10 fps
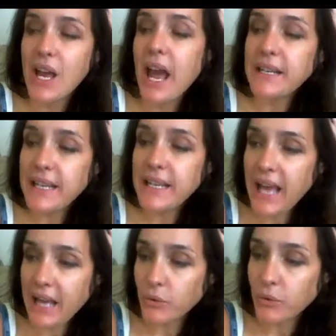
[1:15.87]
and he
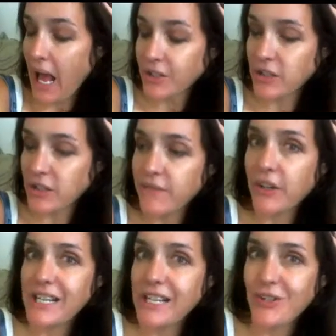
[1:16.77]
had actually a
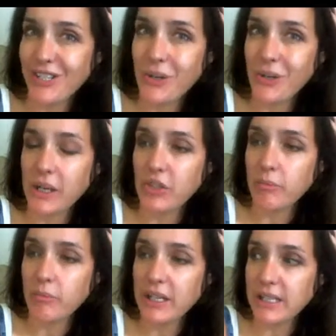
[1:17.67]
very interesting
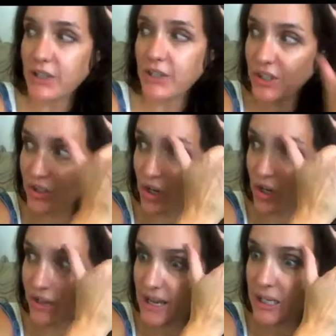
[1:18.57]
question, because I had just
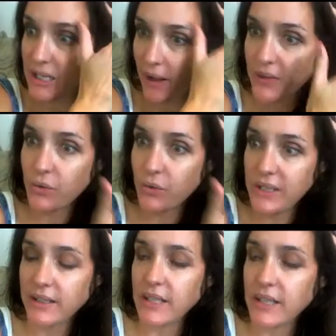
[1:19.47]
started thinking about this
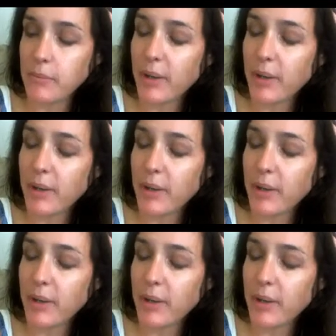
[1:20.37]
recently.